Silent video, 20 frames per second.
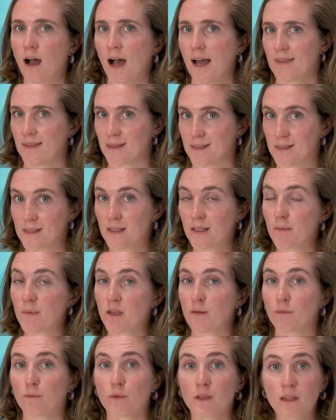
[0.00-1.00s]
This is going to be
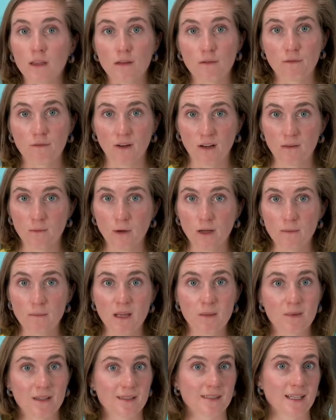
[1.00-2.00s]
a really fun one.
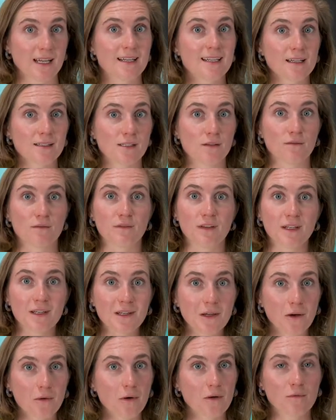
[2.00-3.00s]
Maybe send us a
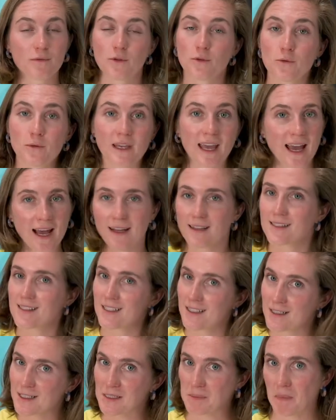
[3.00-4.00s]
video of you
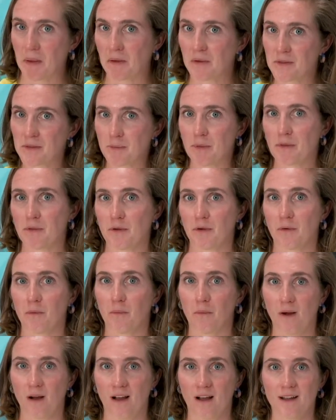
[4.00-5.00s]
casting spells with your
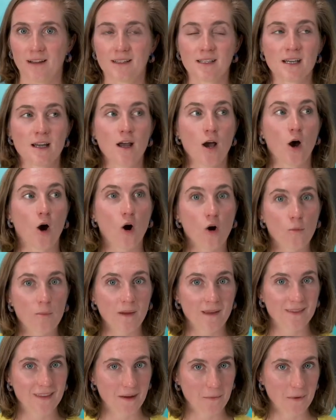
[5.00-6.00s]
wand,
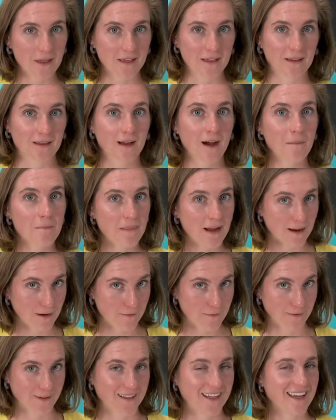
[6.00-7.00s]
hoping that we can come back
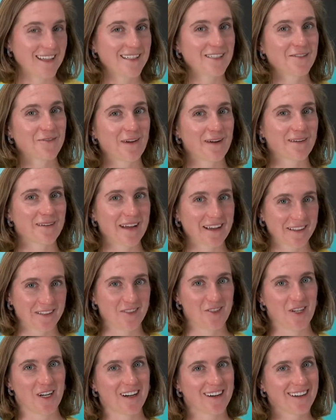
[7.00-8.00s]
for Kids Fair
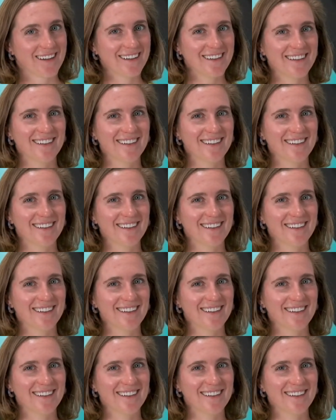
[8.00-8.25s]
next year.